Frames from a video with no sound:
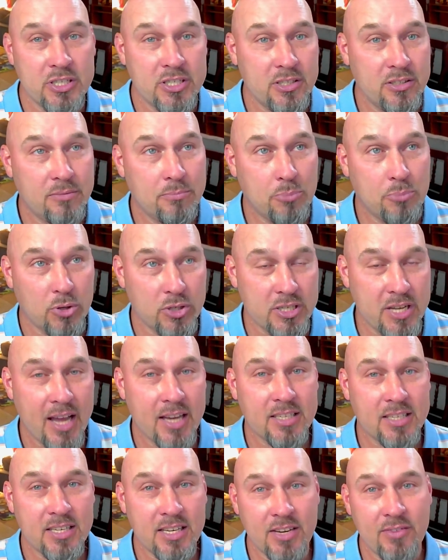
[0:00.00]

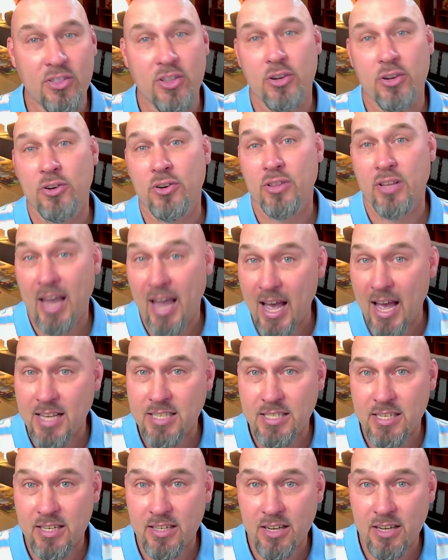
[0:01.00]
protect either the
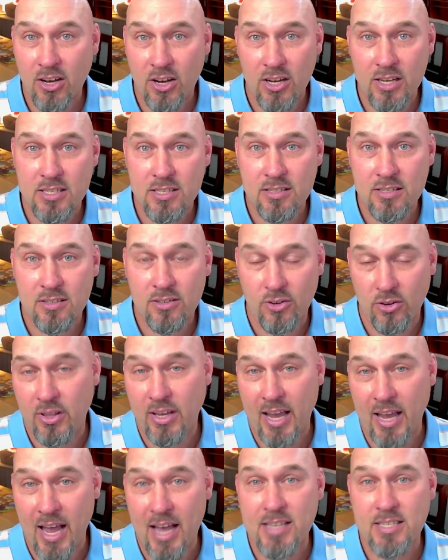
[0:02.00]
casting cost or the
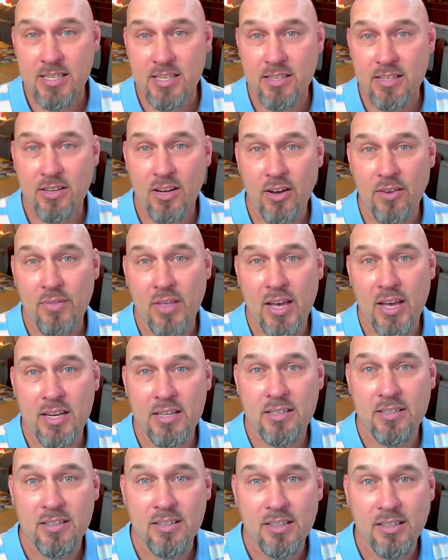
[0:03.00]
casting of that
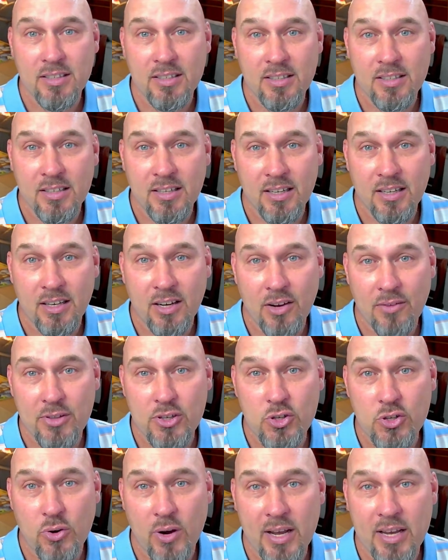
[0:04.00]
of the
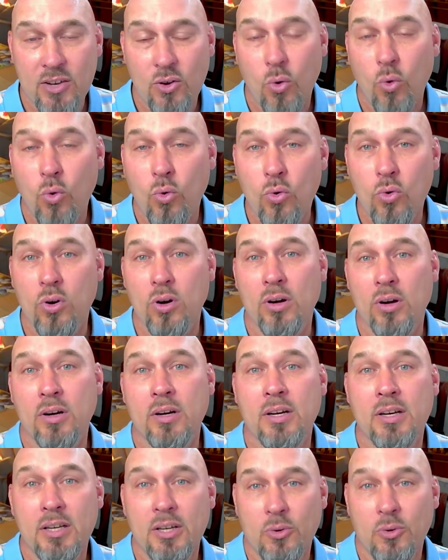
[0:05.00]
Drake, or
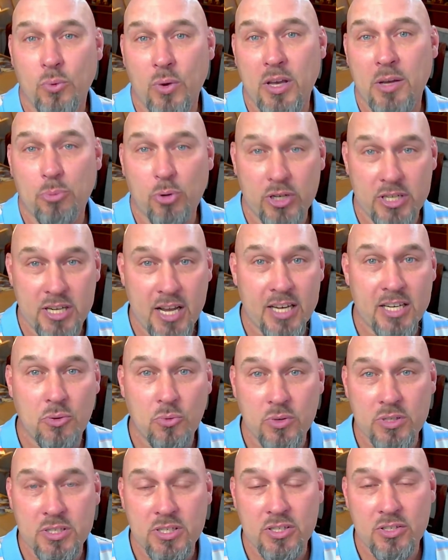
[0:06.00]
we can protect it
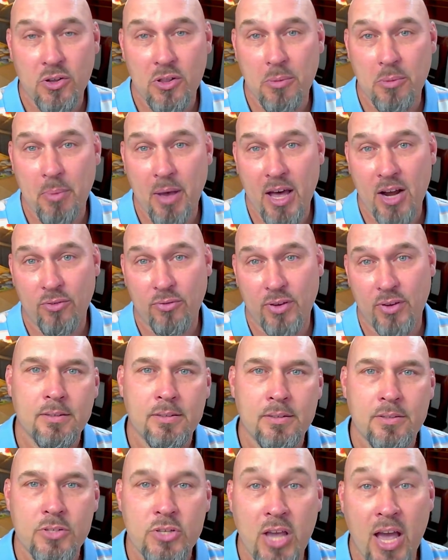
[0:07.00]
once it's on the battlefield.
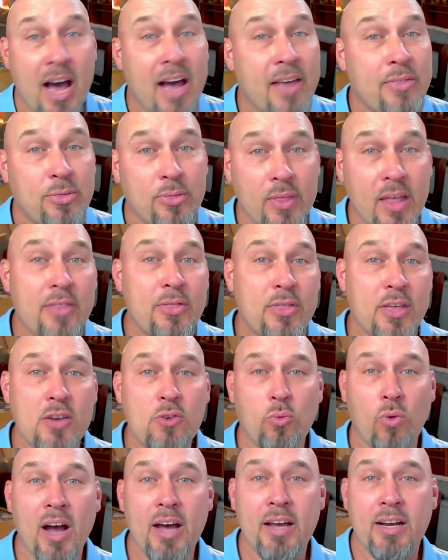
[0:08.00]
Yeah, I think
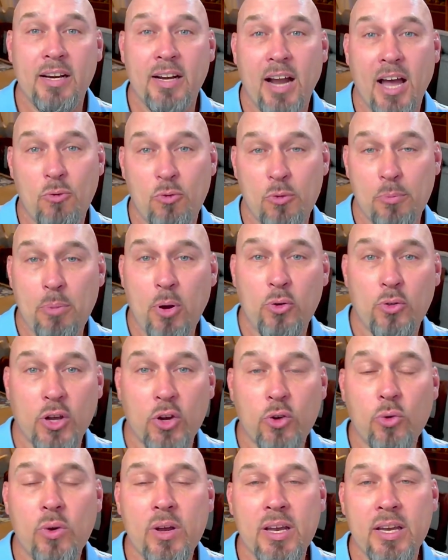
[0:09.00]
Ryan and I would both
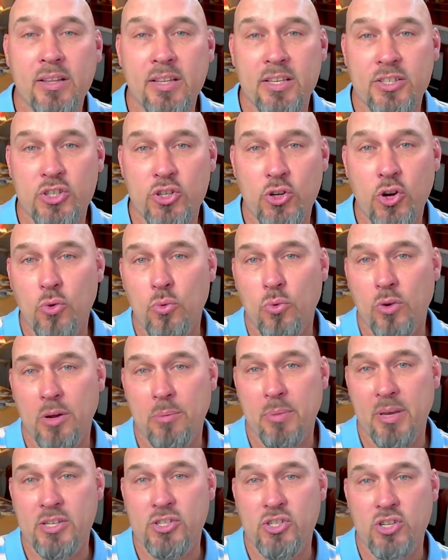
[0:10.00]
agree that you don't want to
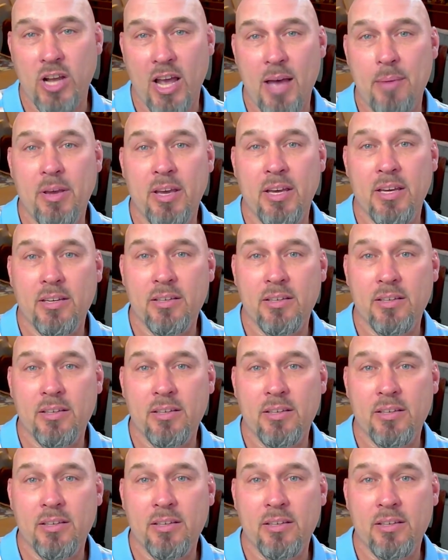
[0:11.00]
be jamming